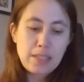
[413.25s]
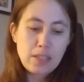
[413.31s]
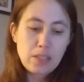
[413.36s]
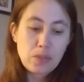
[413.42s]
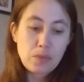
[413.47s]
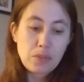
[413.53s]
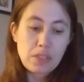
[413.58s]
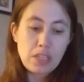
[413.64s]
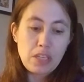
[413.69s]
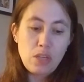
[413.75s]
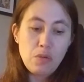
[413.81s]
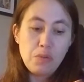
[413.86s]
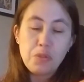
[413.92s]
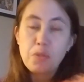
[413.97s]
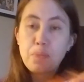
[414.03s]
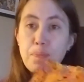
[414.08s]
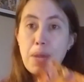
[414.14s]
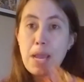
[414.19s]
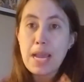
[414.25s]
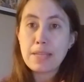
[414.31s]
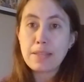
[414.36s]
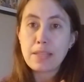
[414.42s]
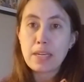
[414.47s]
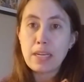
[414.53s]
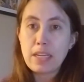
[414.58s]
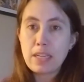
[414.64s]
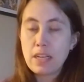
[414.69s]
This was a huge bat
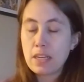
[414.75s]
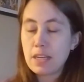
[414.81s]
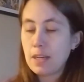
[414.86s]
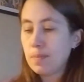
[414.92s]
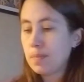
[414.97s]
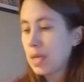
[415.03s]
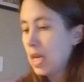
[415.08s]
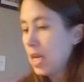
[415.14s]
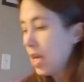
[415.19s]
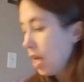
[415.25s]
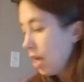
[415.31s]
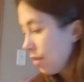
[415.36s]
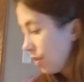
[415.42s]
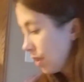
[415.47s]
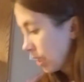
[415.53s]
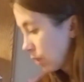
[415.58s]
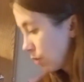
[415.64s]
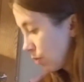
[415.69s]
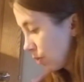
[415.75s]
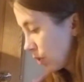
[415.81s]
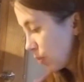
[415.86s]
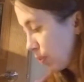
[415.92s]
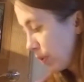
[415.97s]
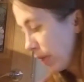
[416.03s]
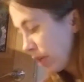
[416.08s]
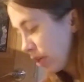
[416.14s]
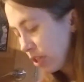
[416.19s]
that I cut up. This one was
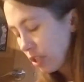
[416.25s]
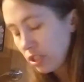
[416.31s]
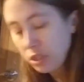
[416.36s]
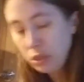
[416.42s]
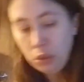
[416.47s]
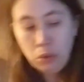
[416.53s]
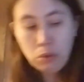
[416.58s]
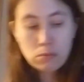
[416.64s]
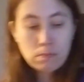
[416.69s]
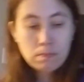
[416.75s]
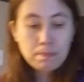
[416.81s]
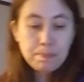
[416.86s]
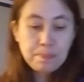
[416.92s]
pretty good too.